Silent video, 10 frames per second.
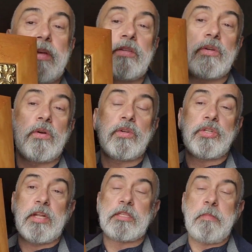
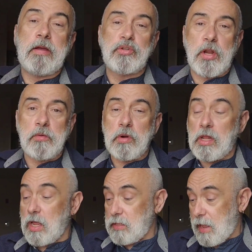research. It's by
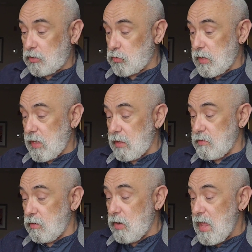General Electric in
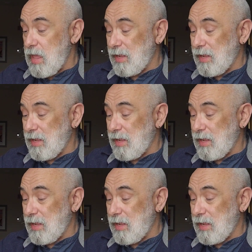their